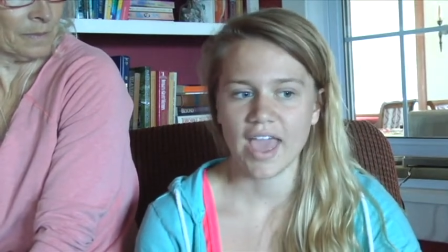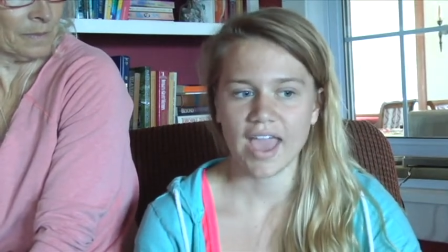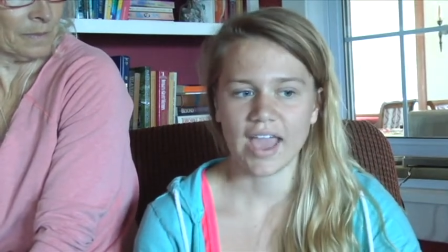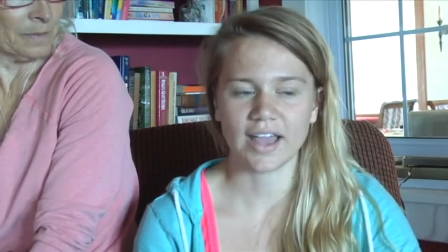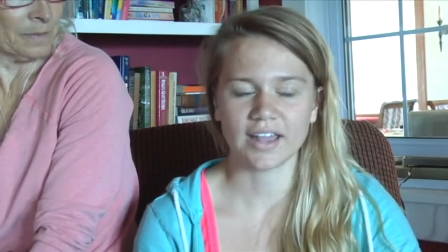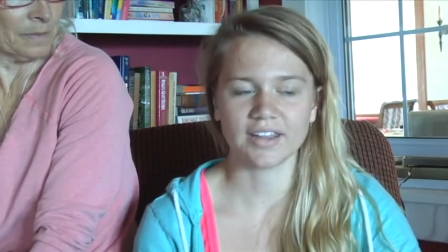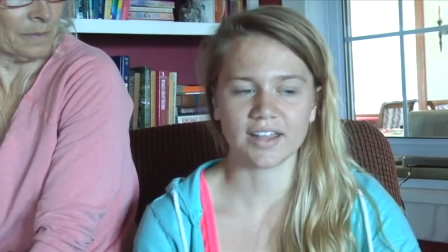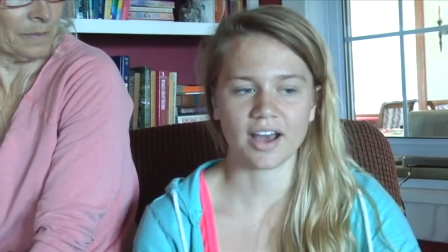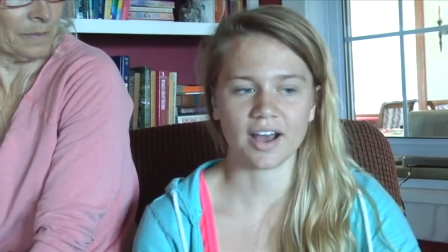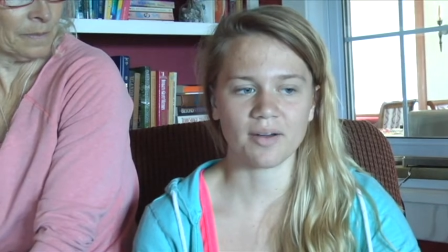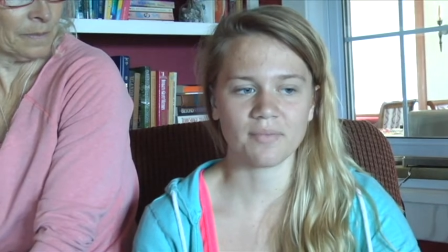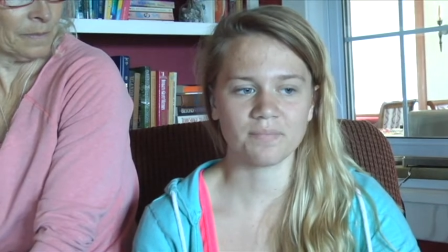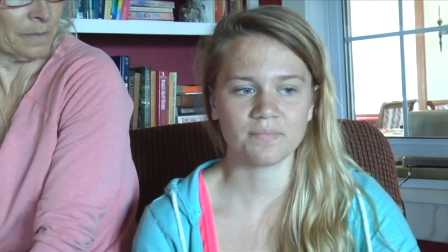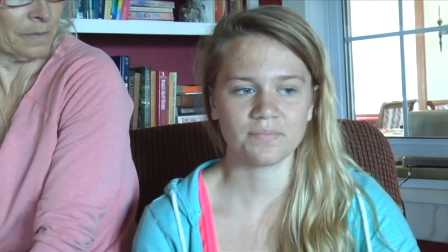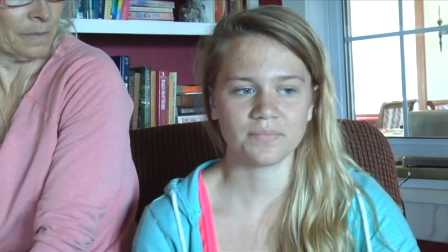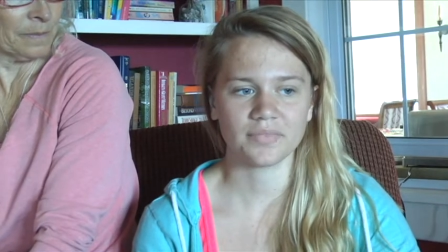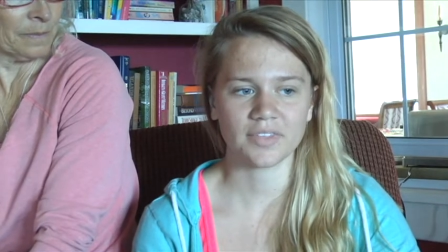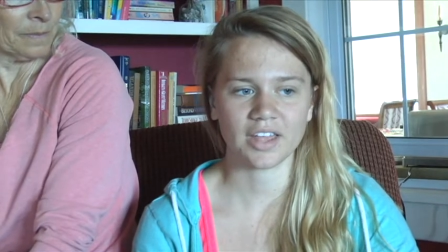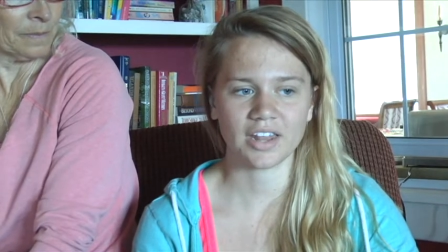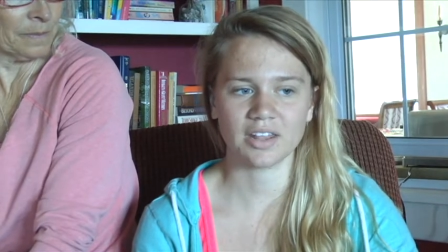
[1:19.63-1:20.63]
and um,
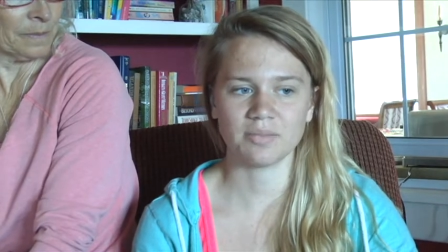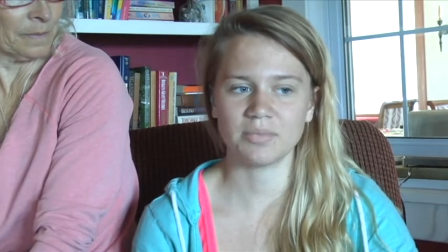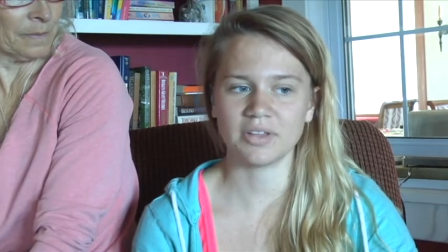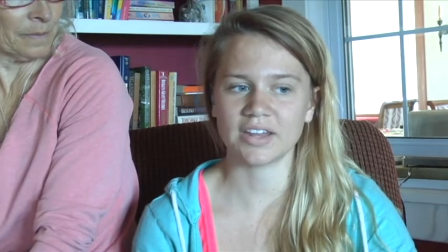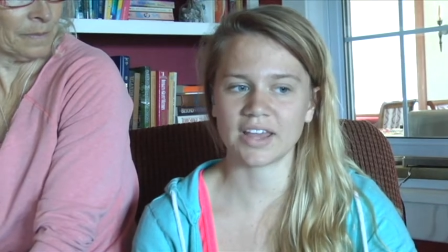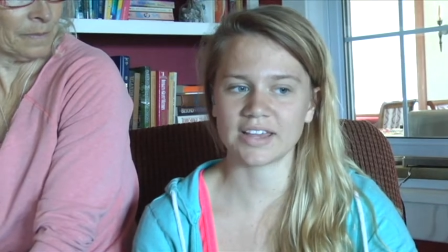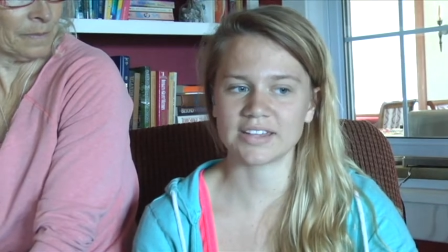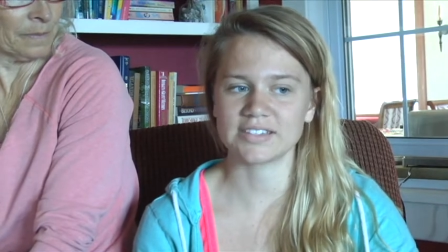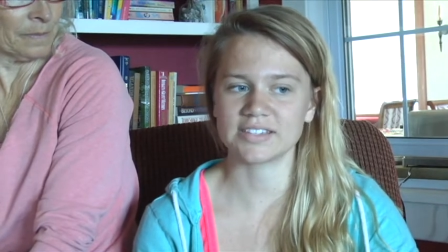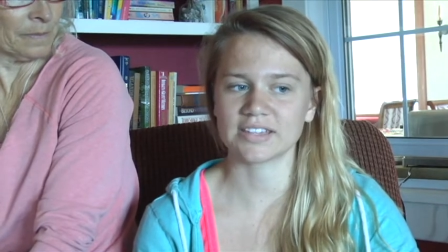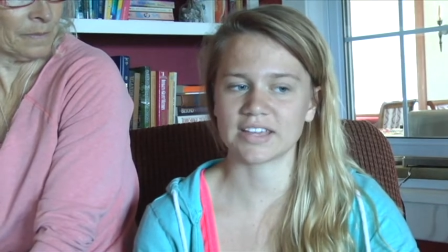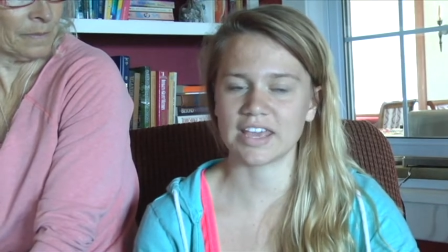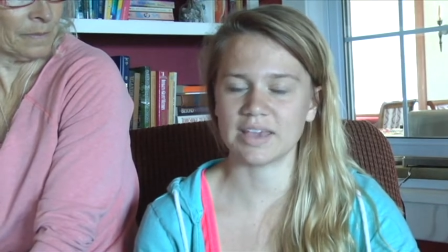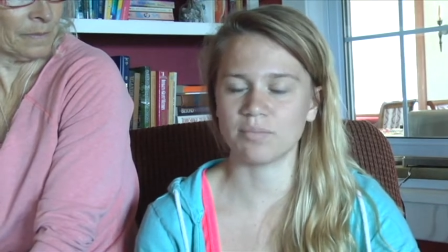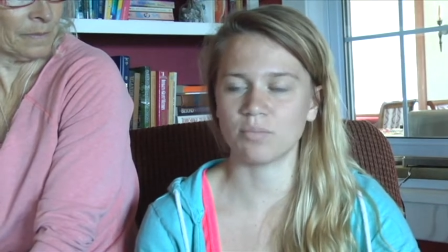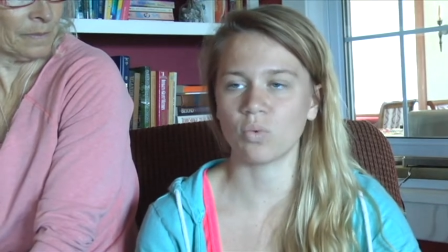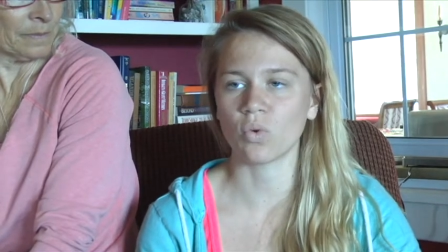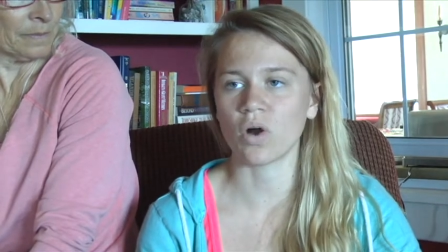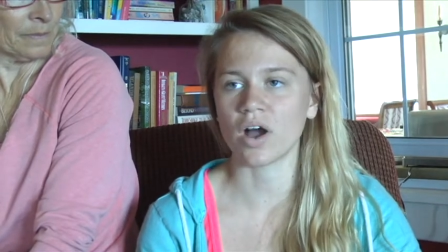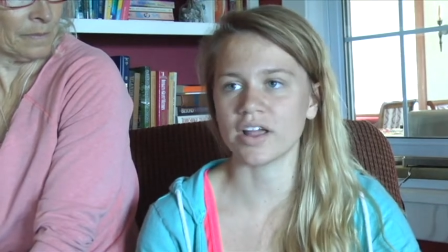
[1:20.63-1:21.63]
and it'd be nice to
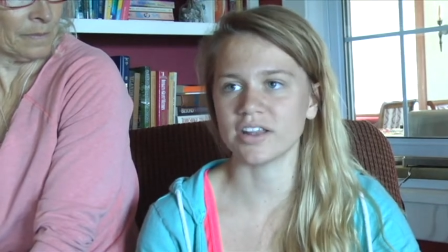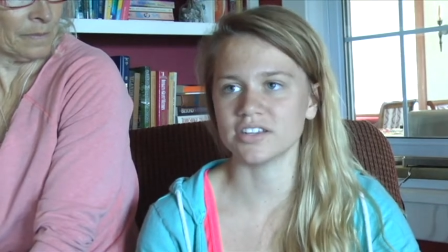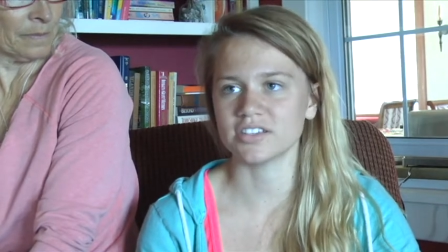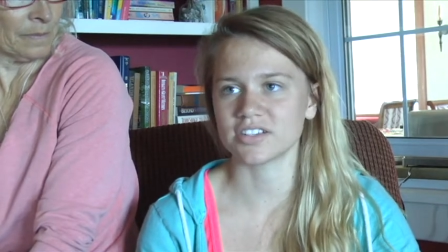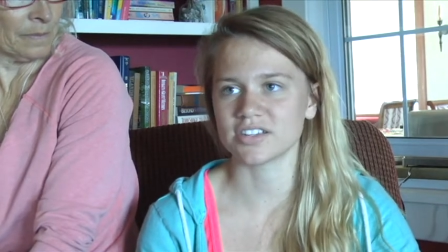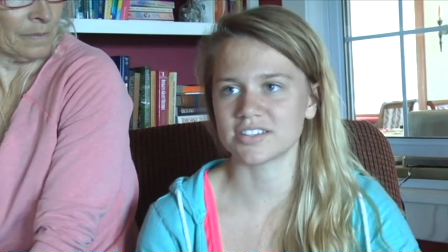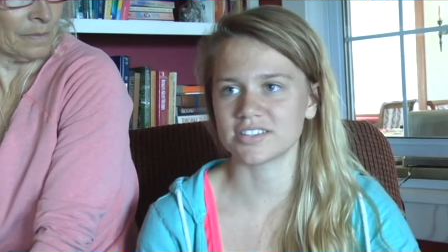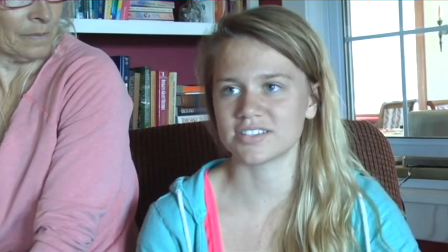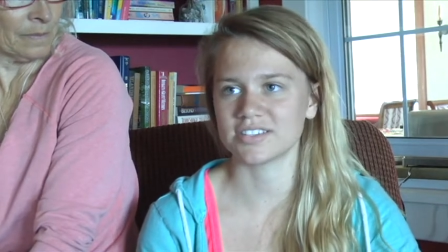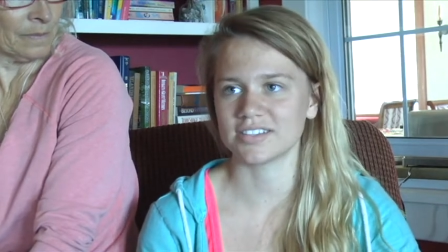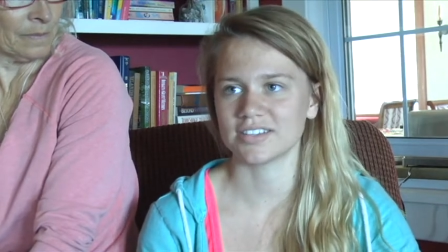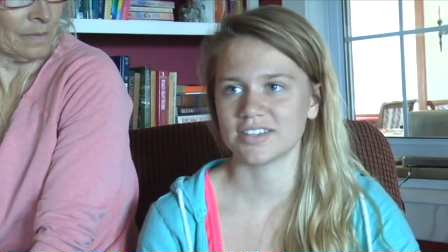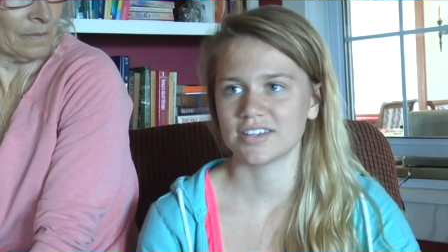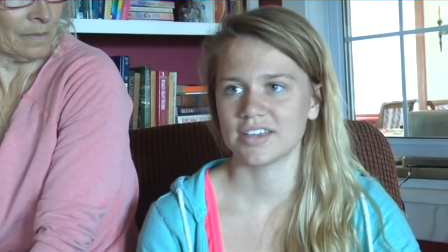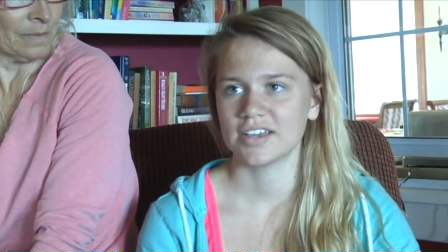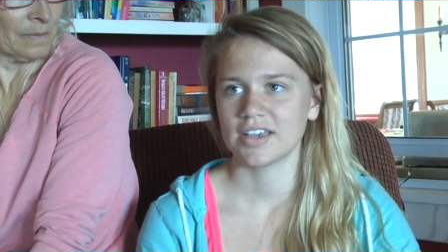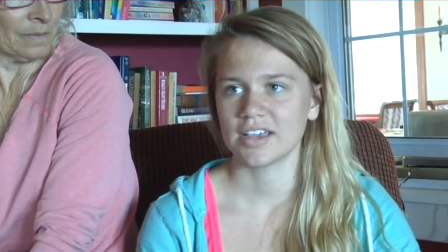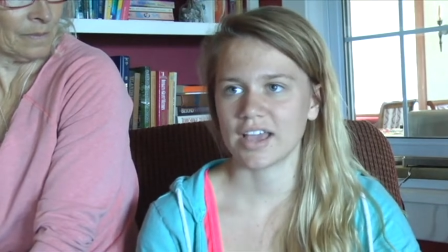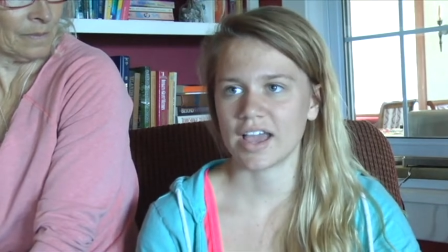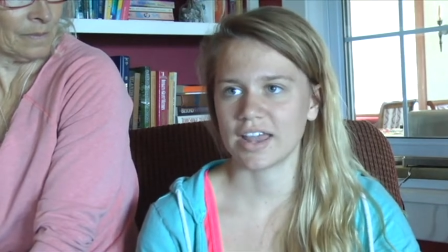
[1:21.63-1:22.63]
keep one just
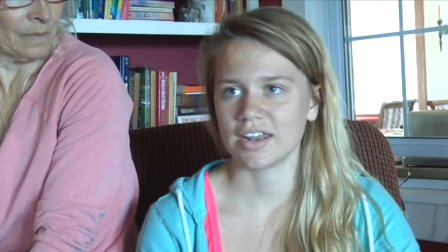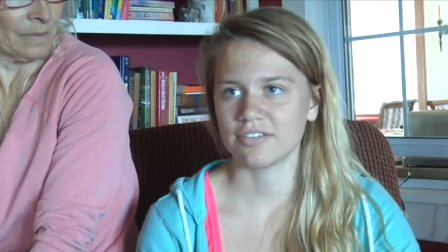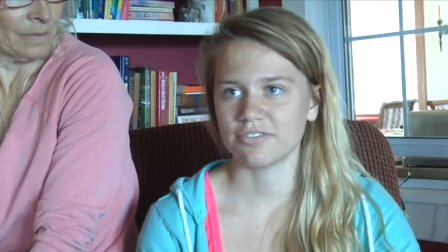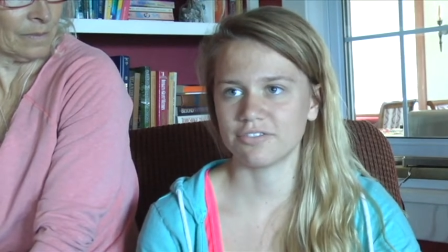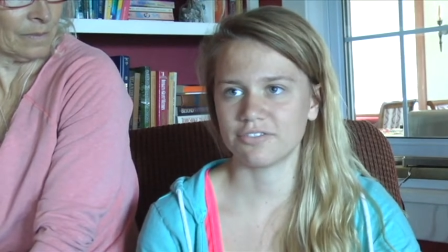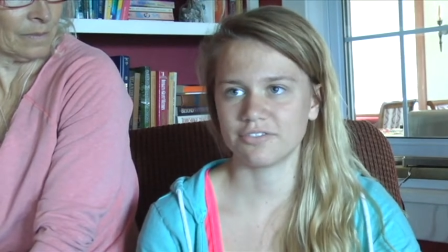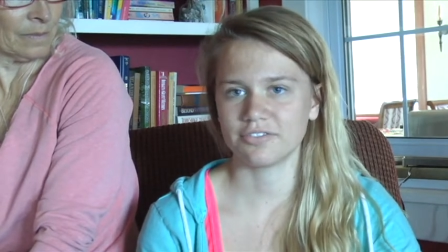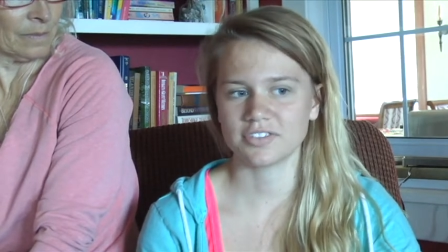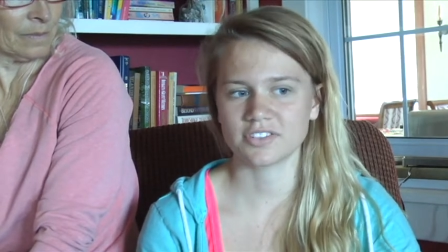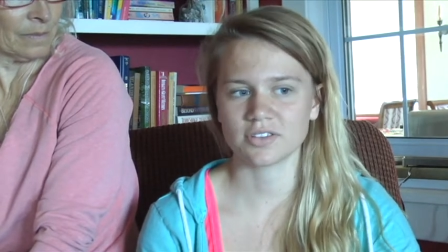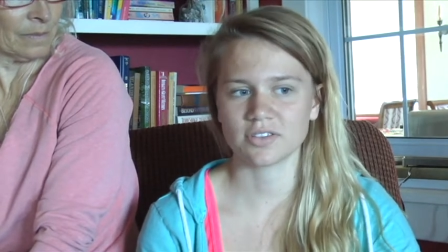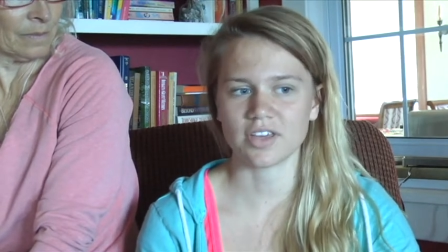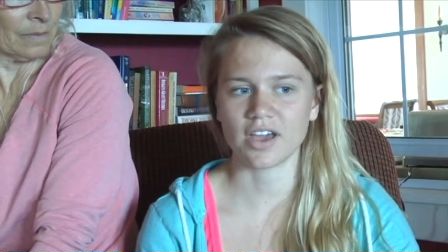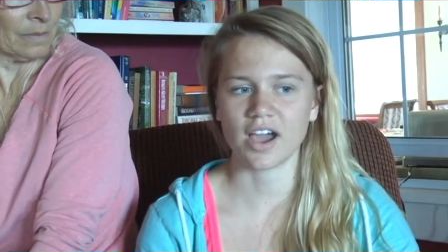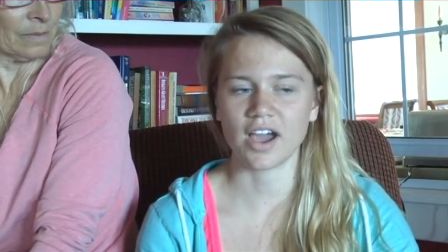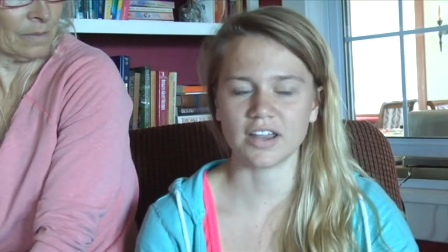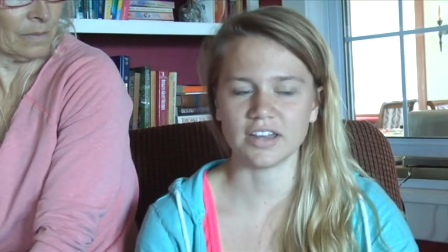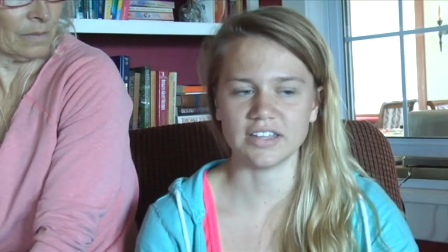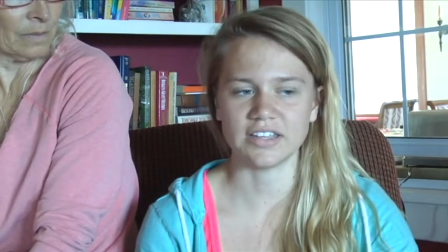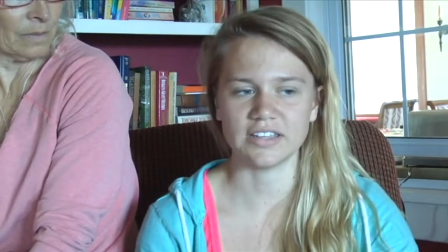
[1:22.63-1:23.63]
kind of so that
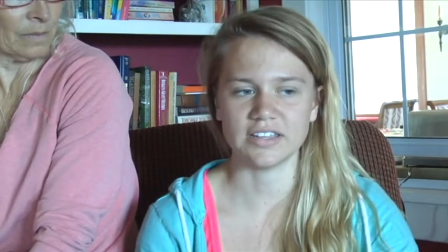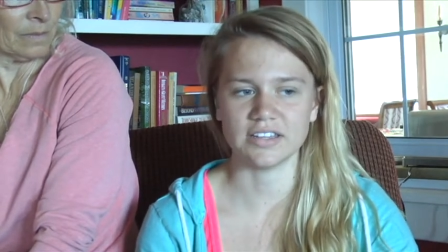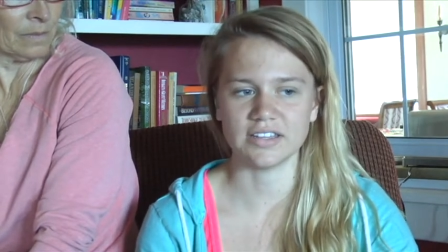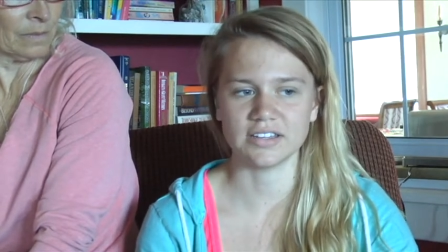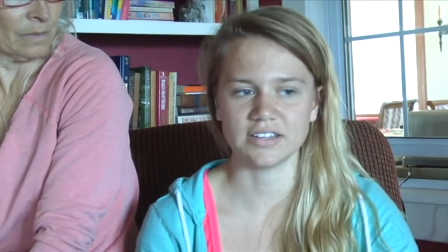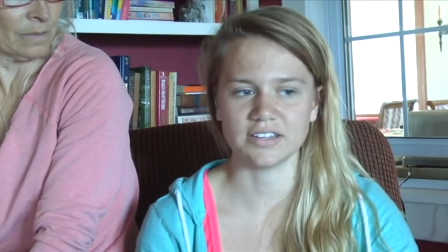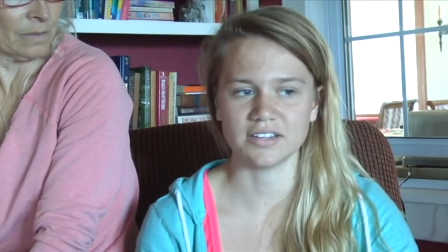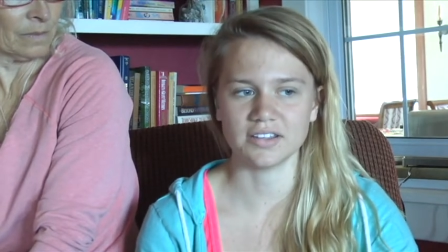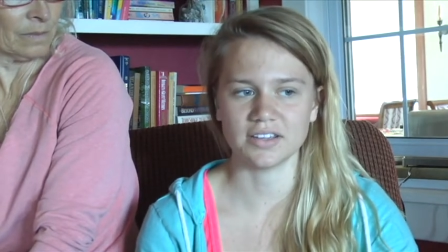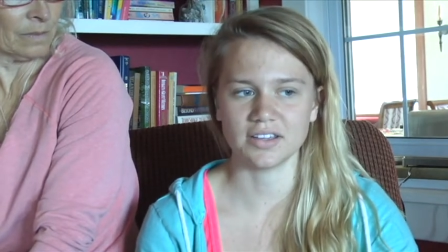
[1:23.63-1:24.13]
honey